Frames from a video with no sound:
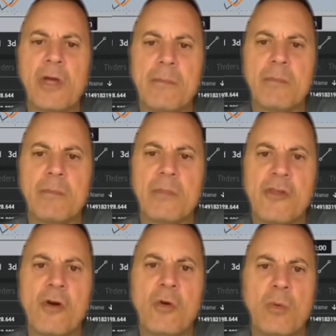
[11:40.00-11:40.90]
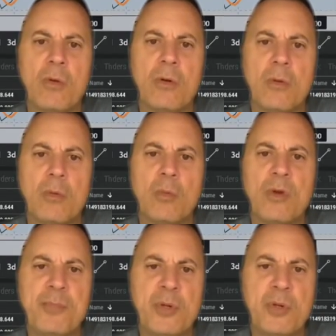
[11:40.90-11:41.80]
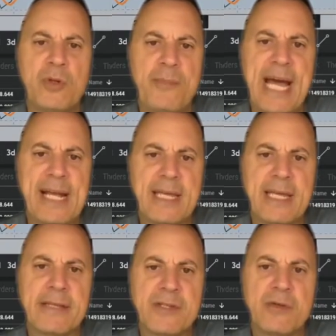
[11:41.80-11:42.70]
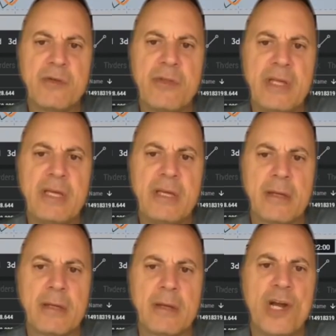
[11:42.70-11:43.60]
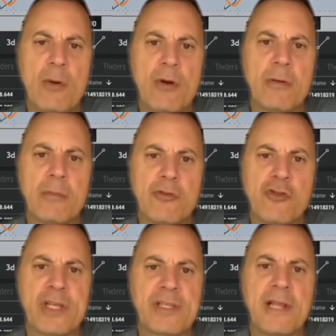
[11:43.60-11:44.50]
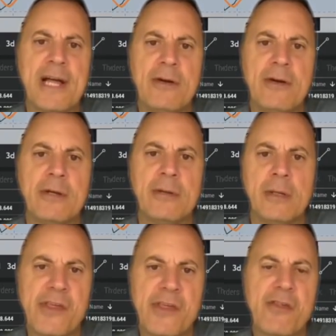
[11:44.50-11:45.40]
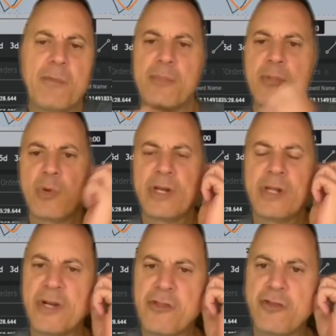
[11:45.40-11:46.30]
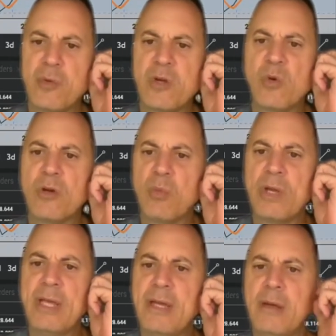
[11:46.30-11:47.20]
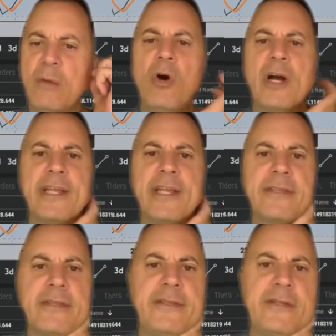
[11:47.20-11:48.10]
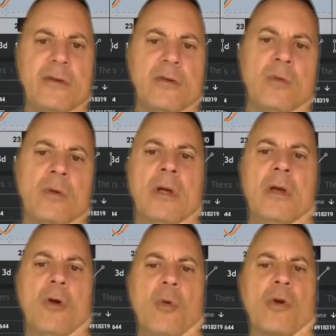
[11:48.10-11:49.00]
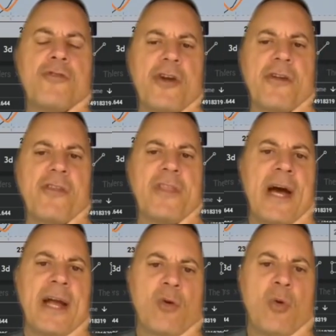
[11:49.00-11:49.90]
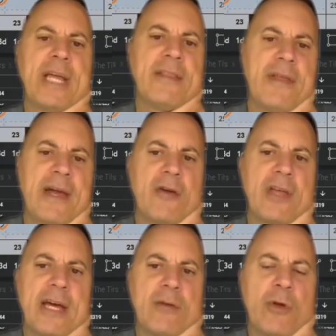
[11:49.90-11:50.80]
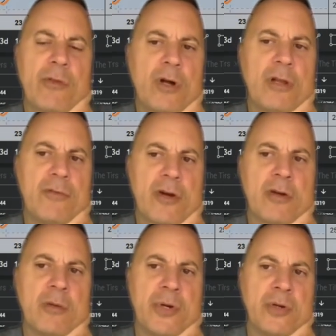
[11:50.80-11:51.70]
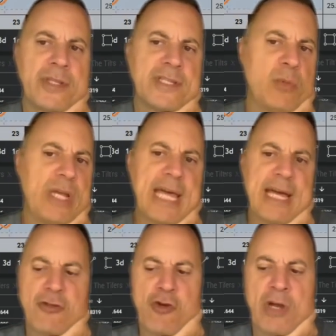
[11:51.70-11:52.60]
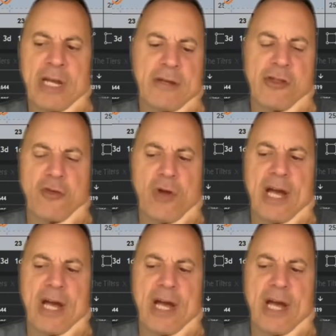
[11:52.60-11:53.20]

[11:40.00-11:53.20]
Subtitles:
Okay, so we've pulled back into the 1 hour trend cloud. This is pretty much doing what we want it to do. We're just not quite there yet with all of our components. And we can't trade